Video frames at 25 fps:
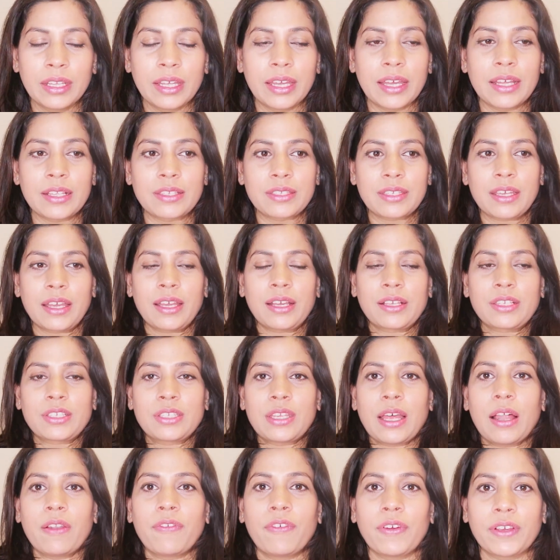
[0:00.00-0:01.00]
It's
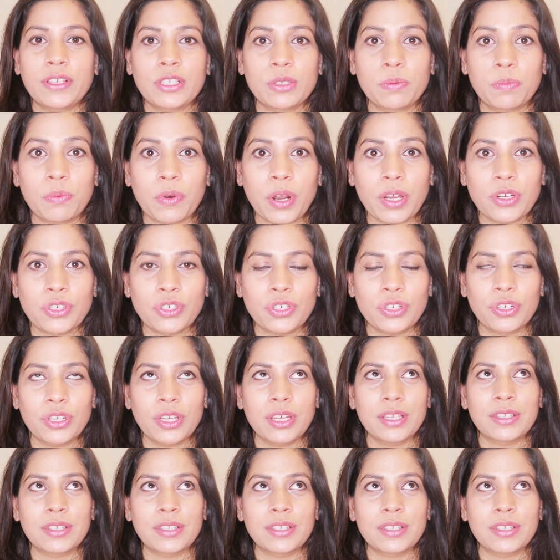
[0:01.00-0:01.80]
self-expression.